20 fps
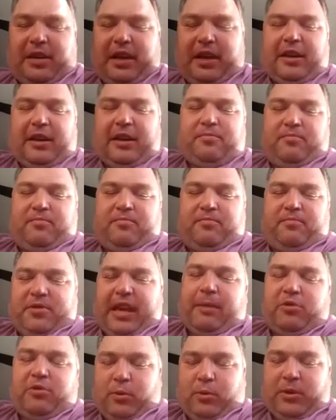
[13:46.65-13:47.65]

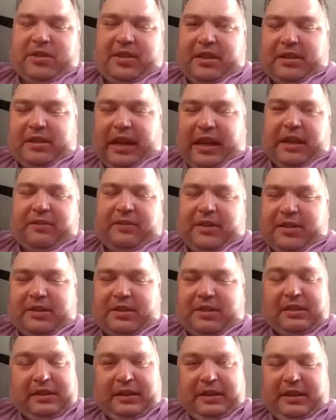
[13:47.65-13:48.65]
Sam Twiston
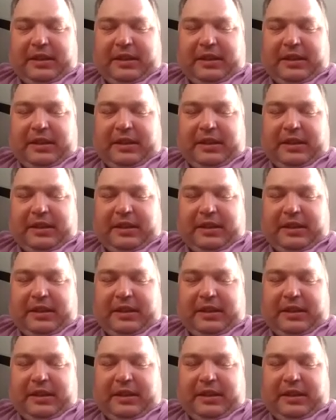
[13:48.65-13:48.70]
Davis